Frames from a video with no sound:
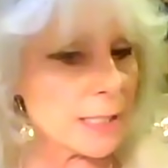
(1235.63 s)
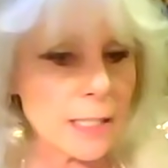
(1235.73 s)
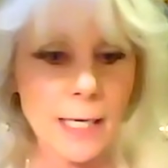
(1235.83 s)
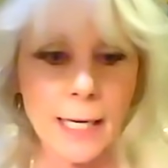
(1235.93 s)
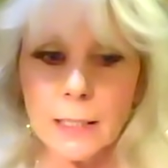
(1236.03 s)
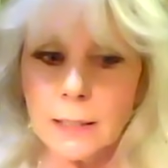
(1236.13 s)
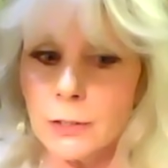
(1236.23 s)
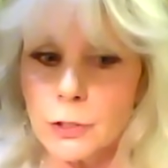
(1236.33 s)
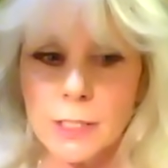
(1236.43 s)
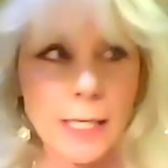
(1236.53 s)
that I could
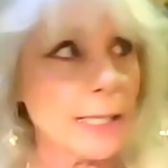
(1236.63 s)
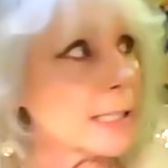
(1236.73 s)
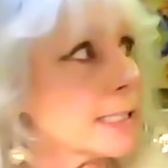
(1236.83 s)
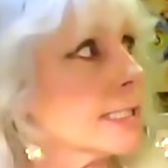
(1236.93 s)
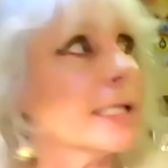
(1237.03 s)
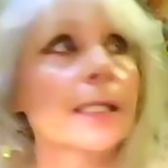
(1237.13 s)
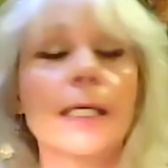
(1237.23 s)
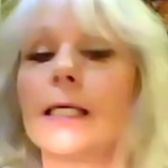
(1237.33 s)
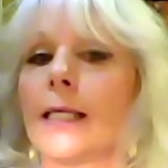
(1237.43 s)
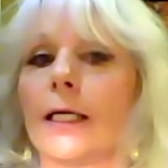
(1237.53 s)
understand and see
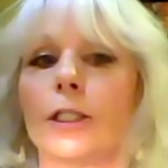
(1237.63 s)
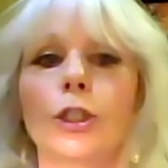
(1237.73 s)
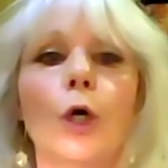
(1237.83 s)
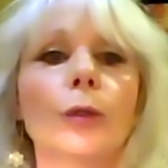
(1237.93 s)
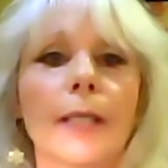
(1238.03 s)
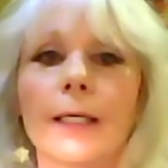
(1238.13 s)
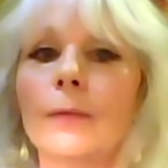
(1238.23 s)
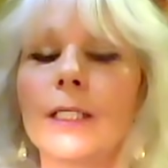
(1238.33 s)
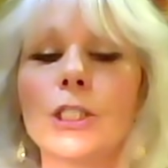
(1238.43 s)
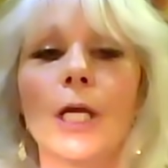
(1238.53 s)
things, I could know
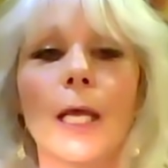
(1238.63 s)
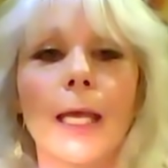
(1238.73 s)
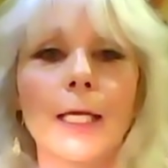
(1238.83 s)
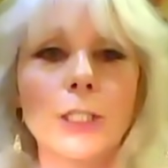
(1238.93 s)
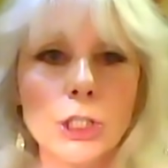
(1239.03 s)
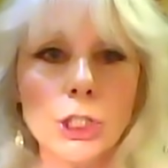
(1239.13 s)
language, it just